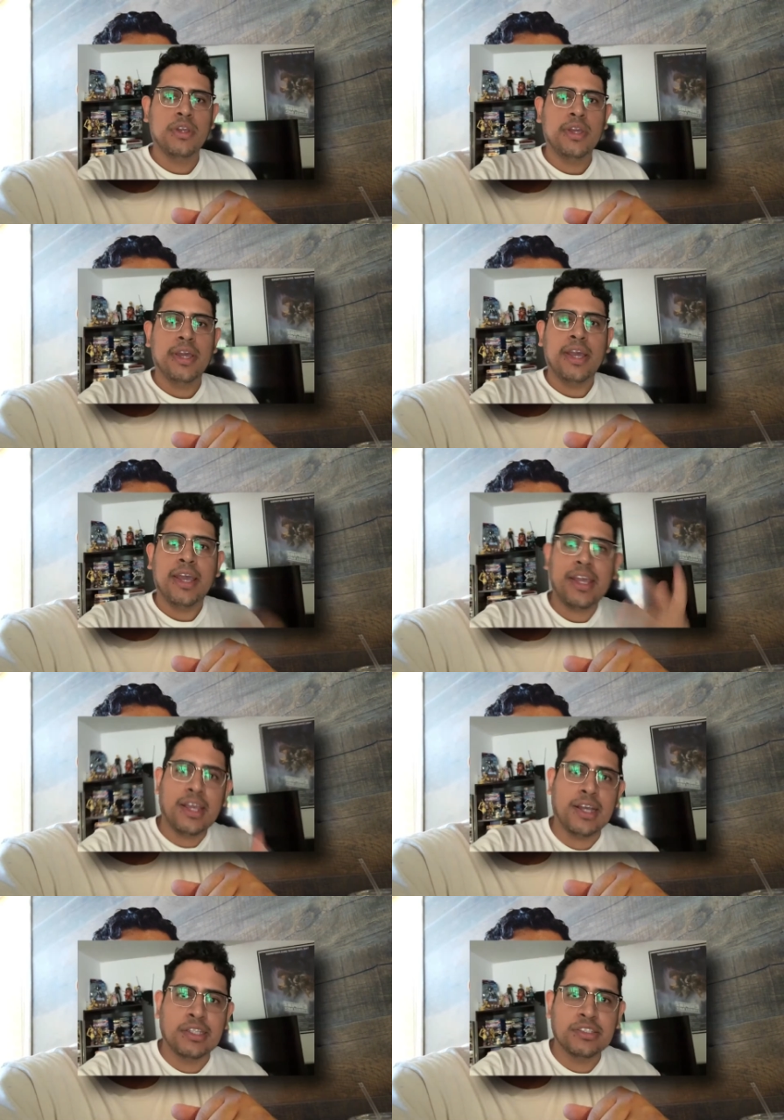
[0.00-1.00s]
is. Hey
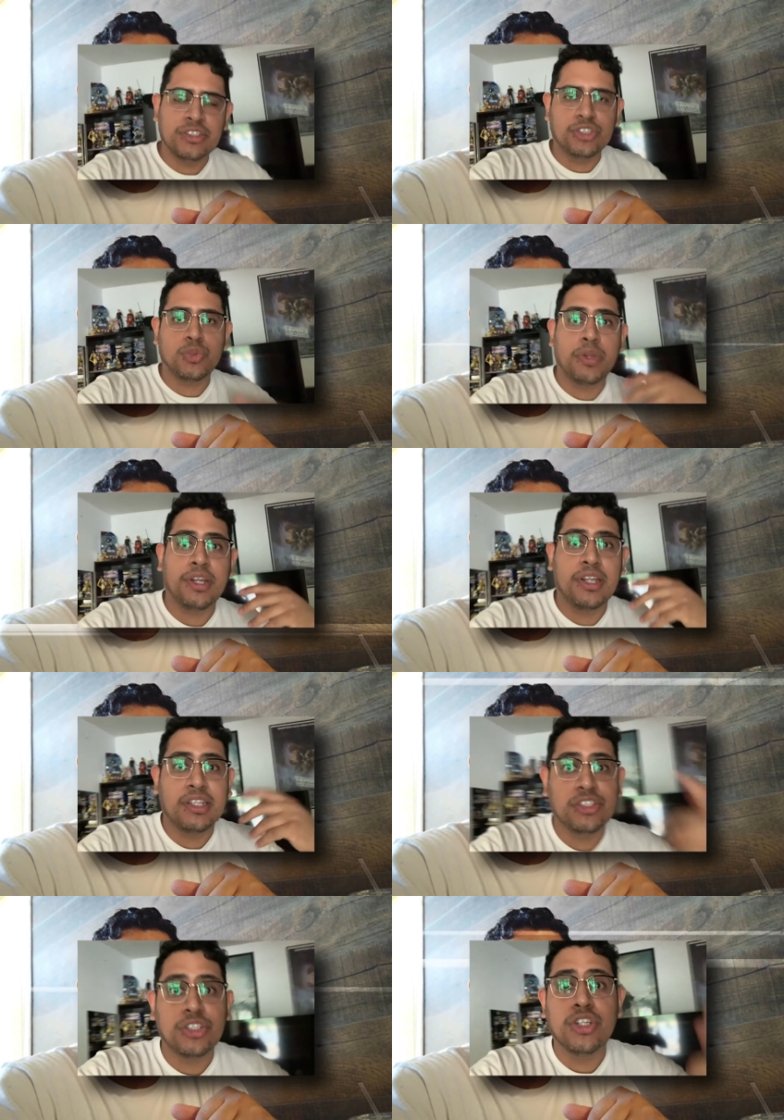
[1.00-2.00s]
guys, just wanted to
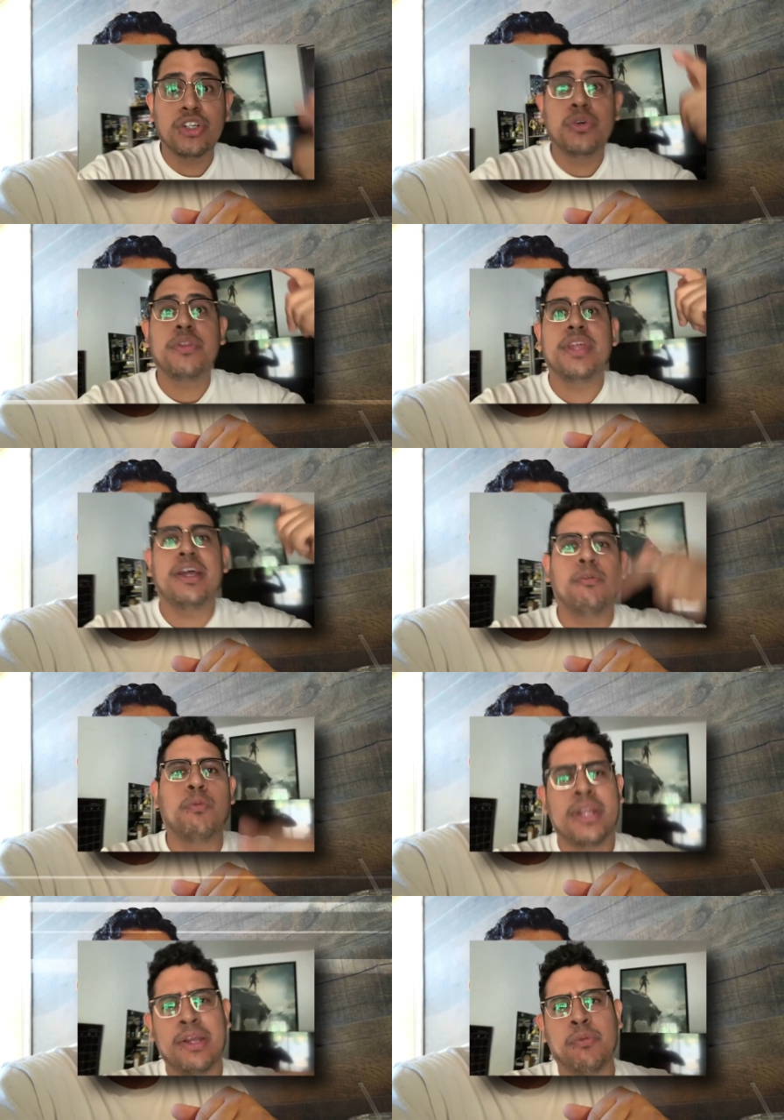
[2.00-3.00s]
let you know that
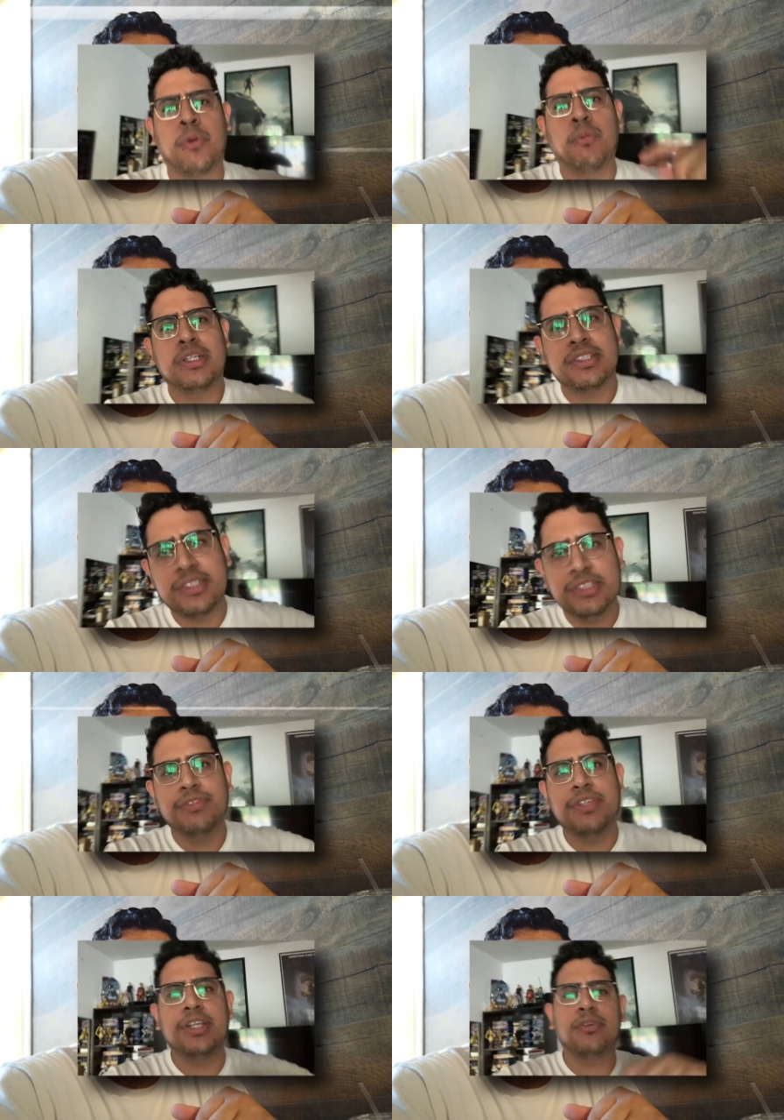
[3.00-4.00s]
when I rewatched this
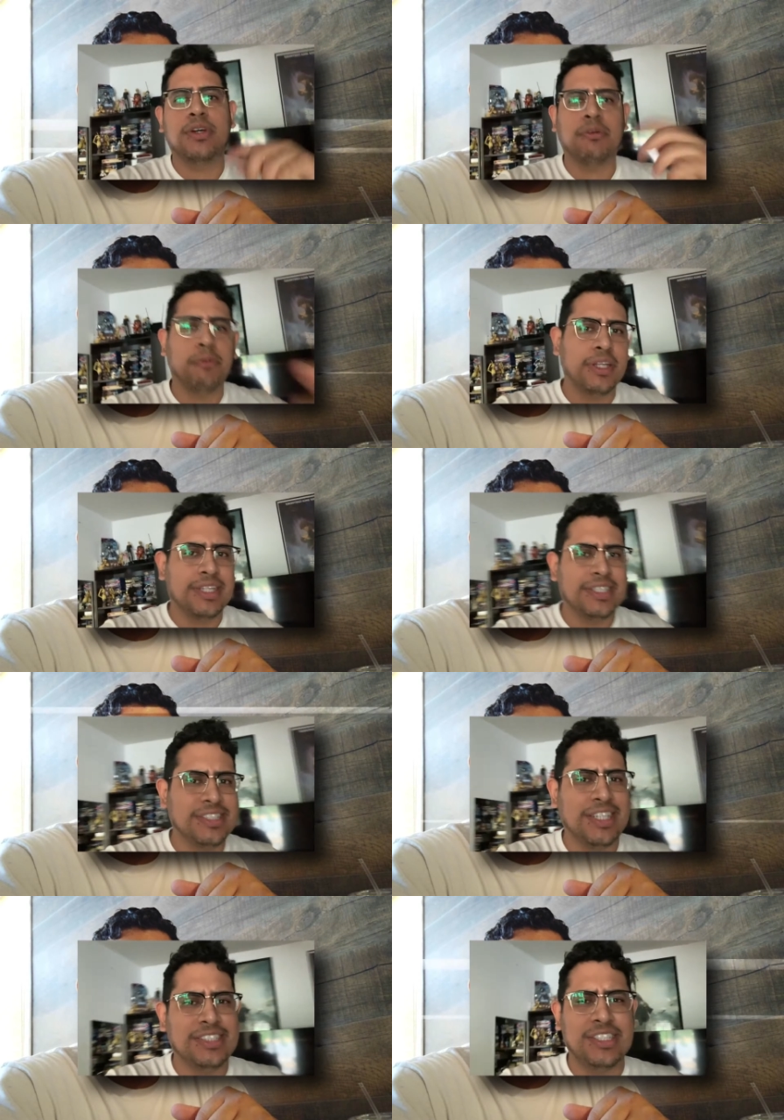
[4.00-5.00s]
video, I realized
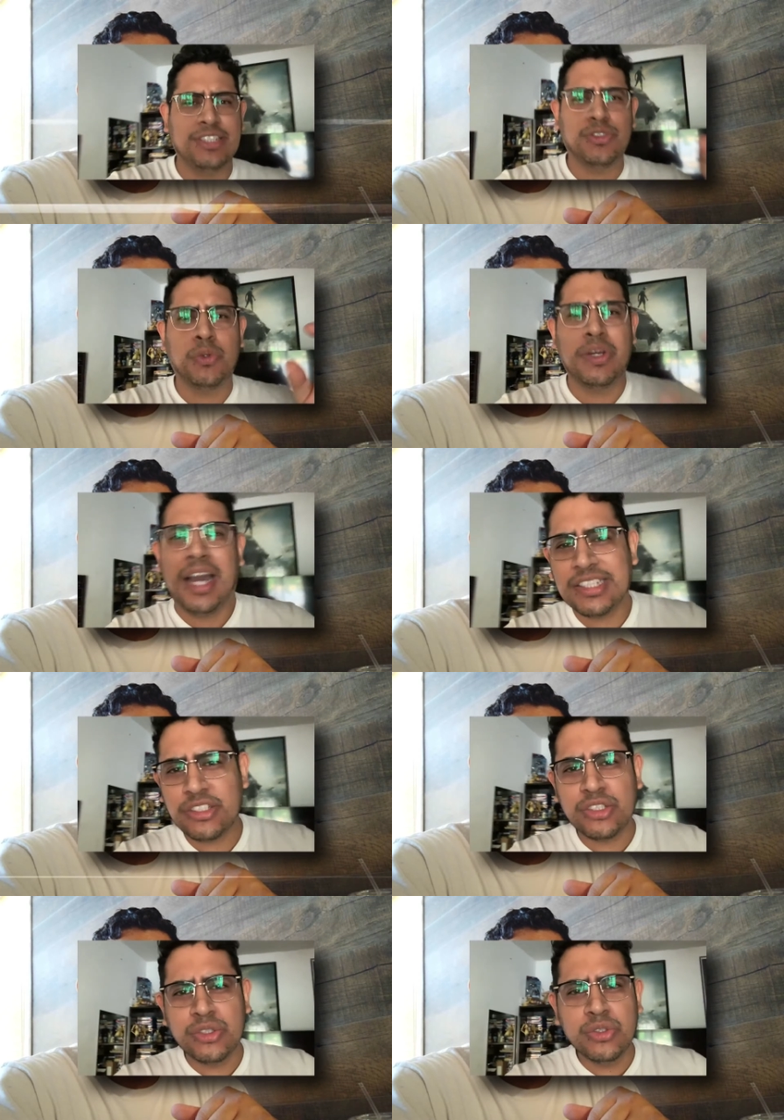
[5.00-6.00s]
that I said
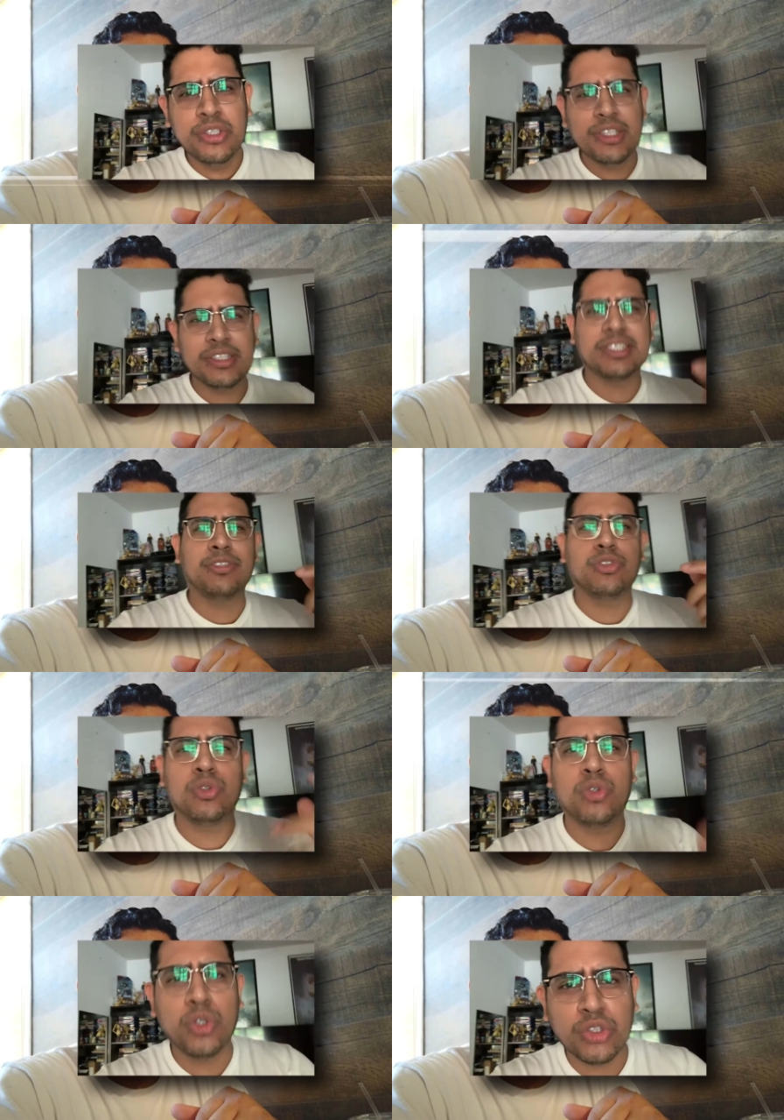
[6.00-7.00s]
tonkatsu instead of
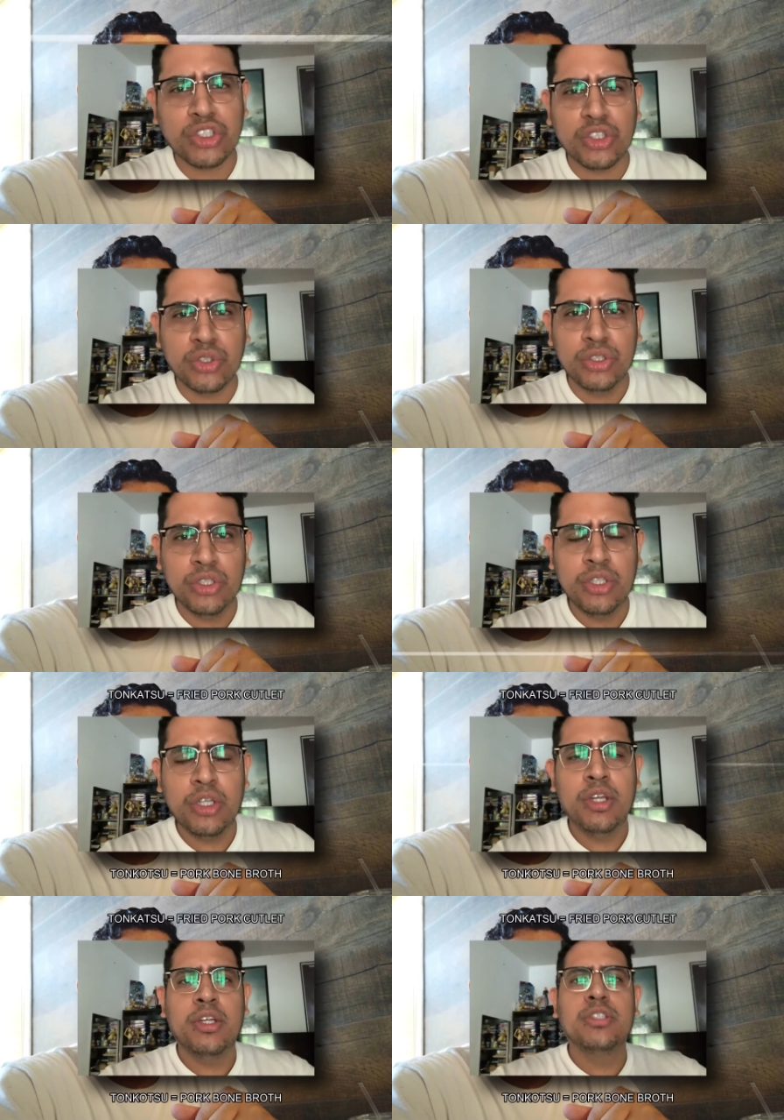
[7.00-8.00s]
tonkotsu.
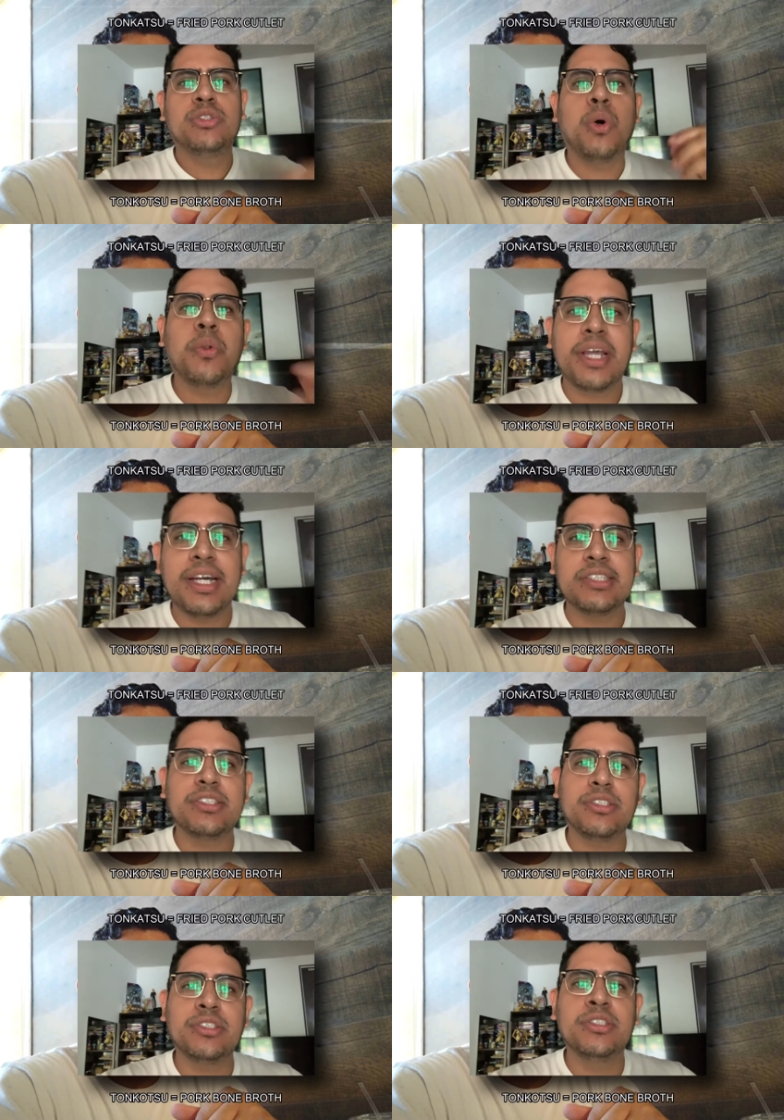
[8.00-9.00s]

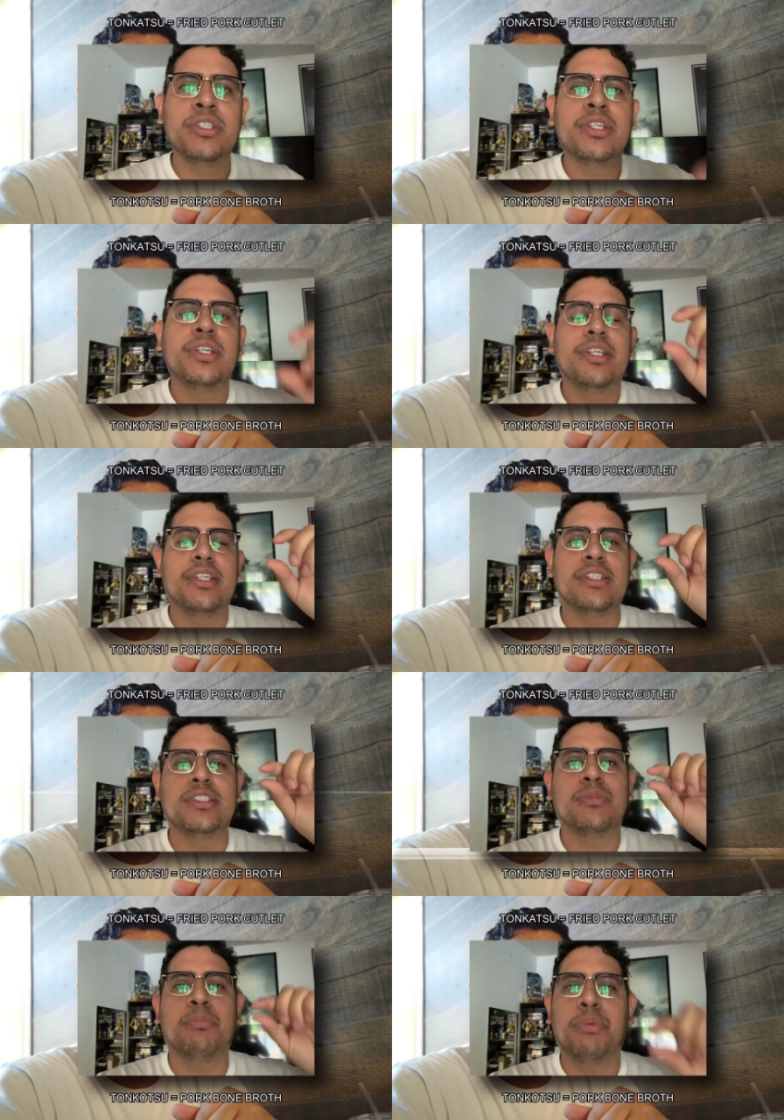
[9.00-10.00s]
Tonkatsu
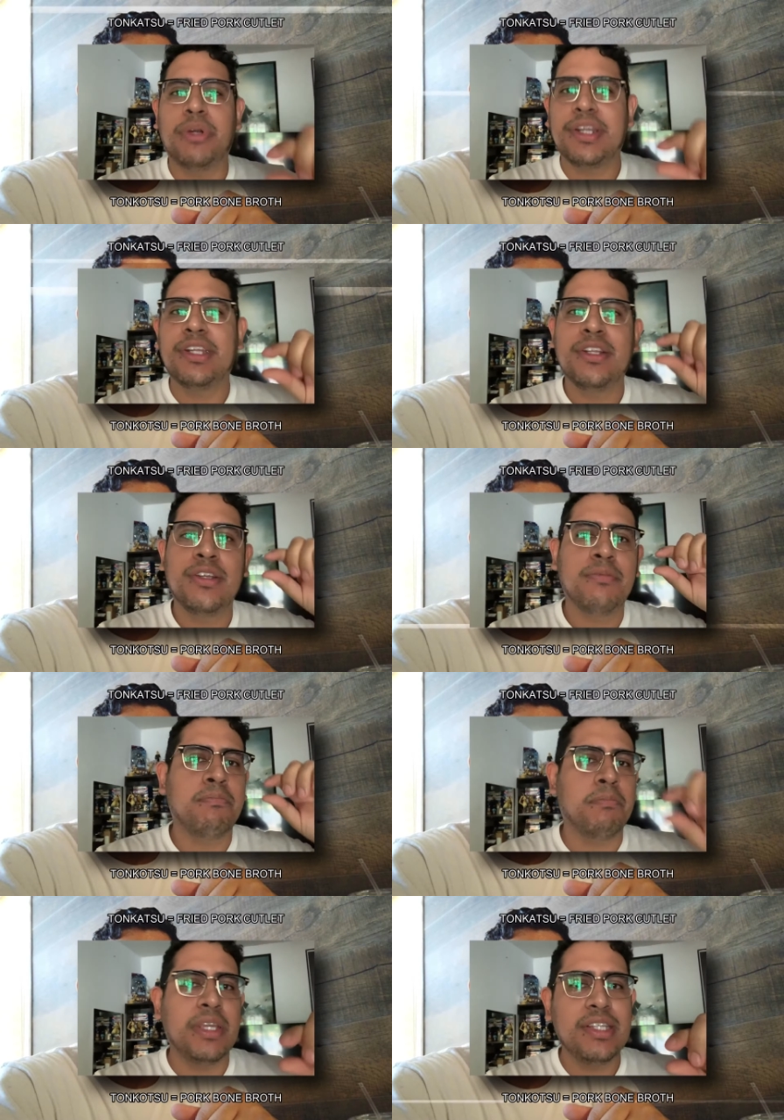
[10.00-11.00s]
is breaded
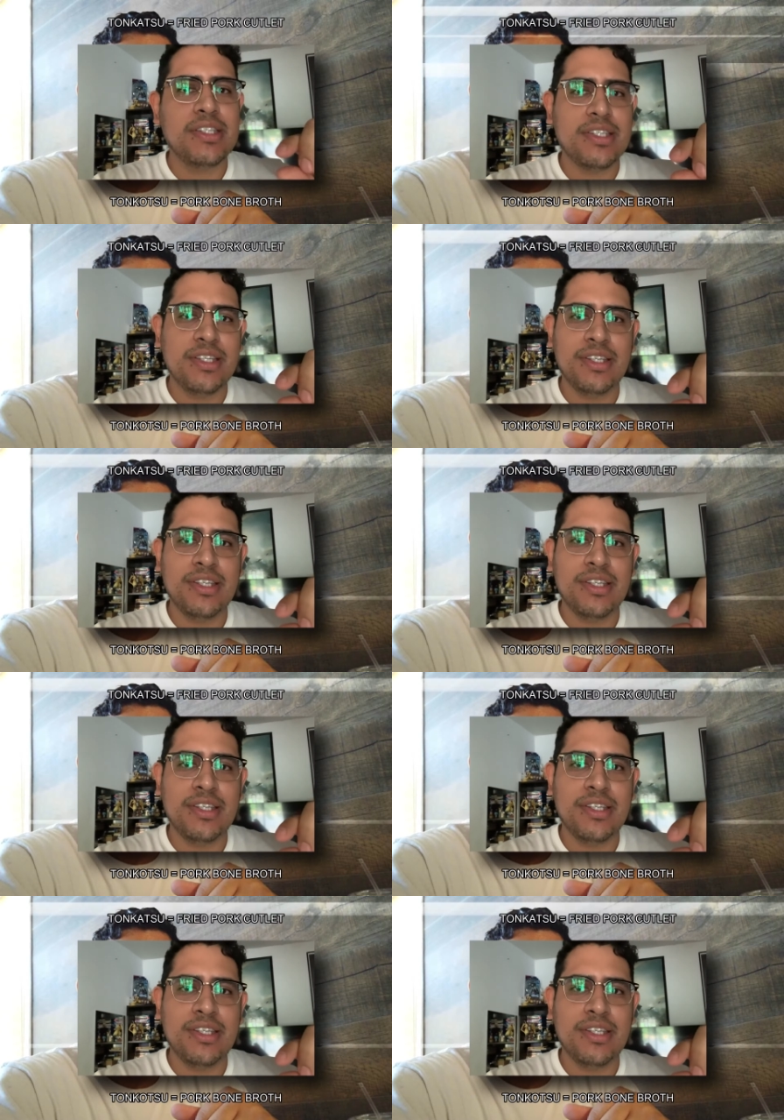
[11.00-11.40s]
meat,